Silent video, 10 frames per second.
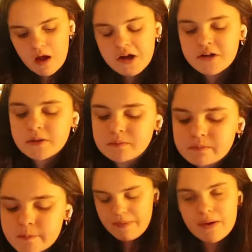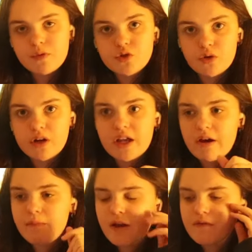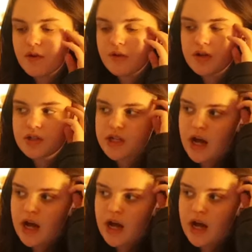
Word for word: Um, a big majority of my viewers